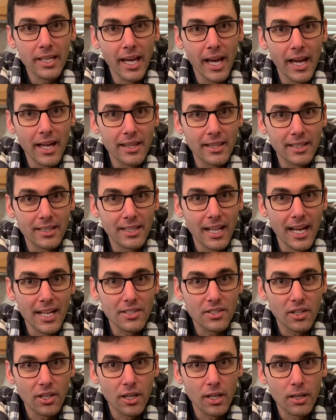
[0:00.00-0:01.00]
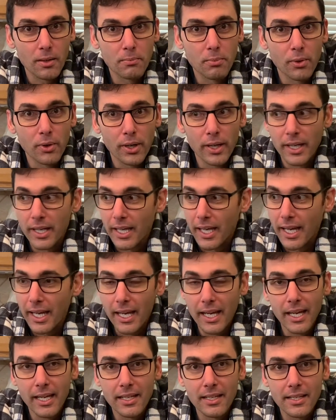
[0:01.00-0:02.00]
out of the glass carboy
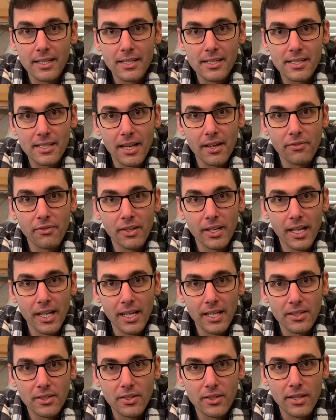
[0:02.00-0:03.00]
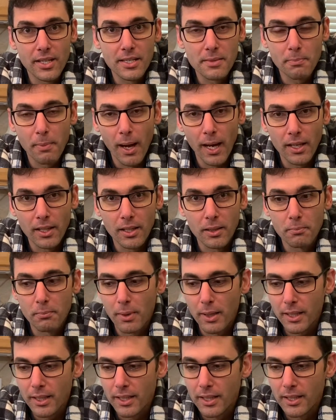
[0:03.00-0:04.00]
and siphoned it into this bottling
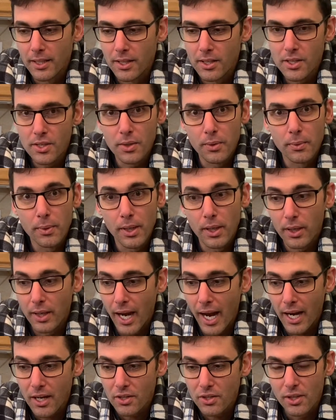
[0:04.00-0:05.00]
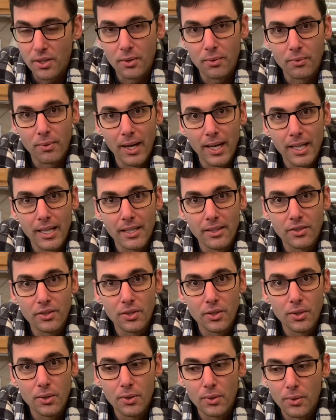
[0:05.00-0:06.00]
bucket. So we are actually ready
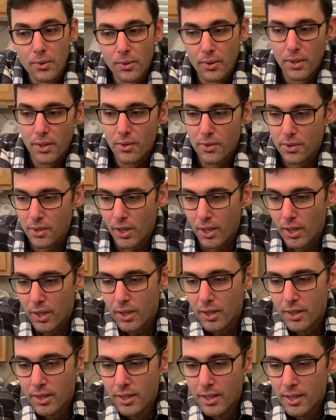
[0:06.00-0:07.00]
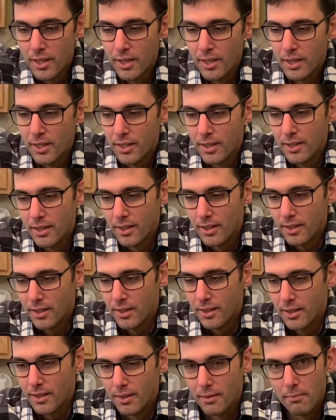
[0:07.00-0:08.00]
to use our
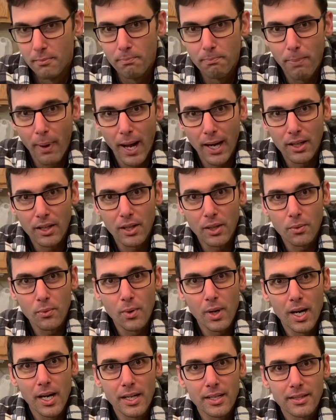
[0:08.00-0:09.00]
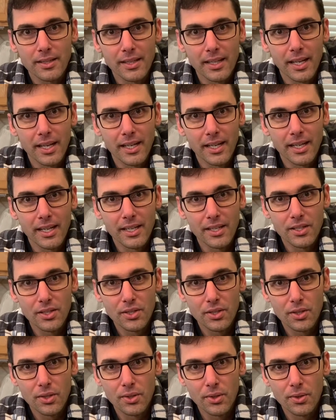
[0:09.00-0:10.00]
bottling wand to get it
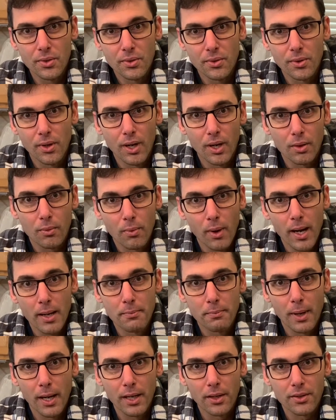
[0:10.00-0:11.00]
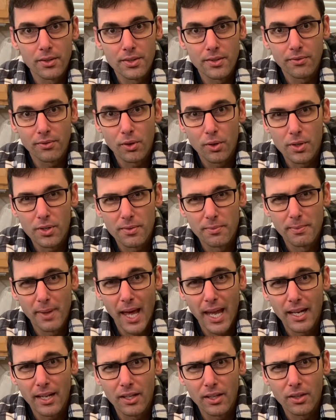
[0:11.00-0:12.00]
into our wine bottles. Of course, from
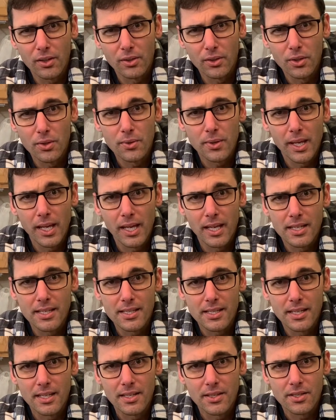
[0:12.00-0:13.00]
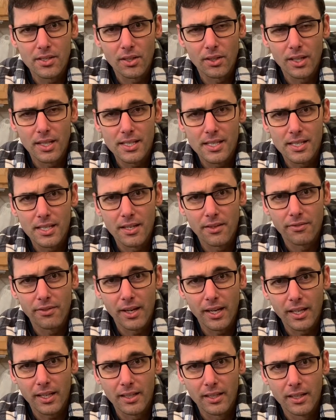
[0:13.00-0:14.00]
that angle you can't see, so let's see if
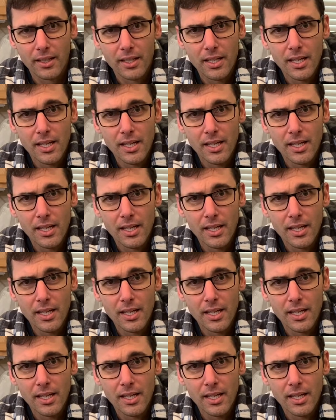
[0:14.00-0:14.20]
I can